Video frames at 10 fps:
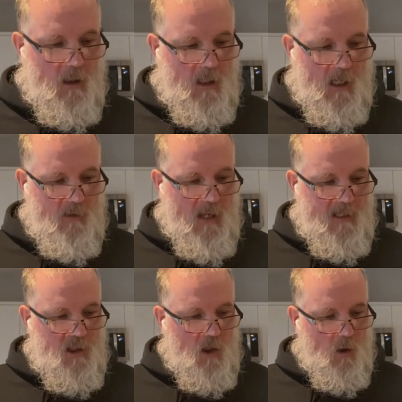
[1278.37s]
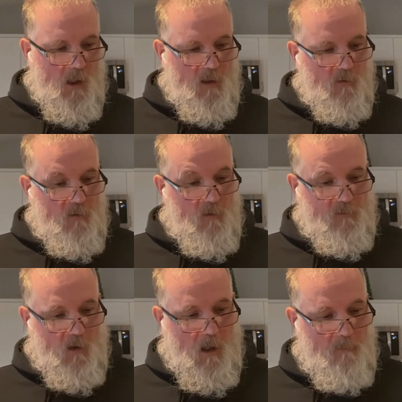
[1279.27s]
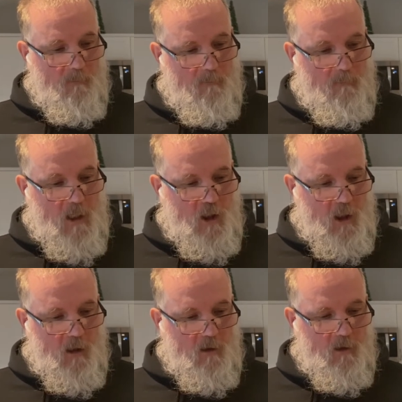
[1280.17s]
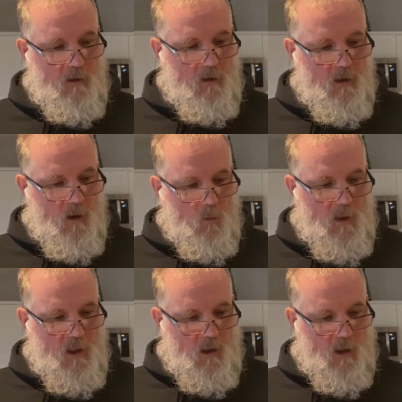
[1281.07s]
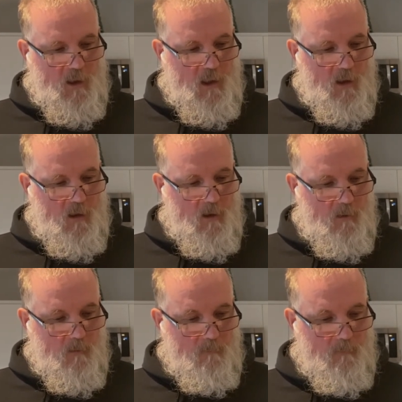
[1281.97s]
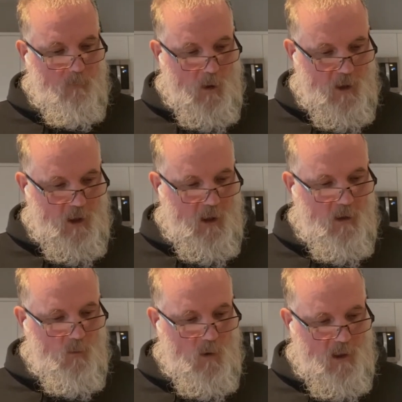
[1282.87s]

And that's going from Michigan, Wisconsin, Michigan.